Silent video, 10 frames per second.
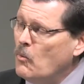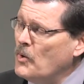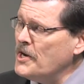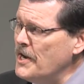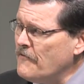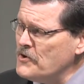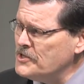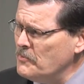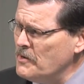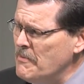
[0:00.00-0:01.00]
What a
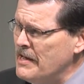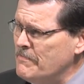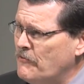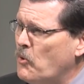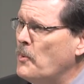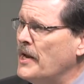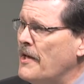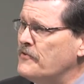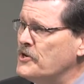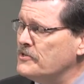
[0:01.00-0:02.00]
difference it would make before we
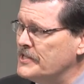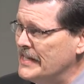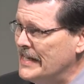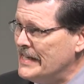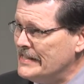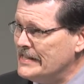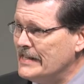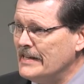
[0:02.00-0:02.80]
left here tonight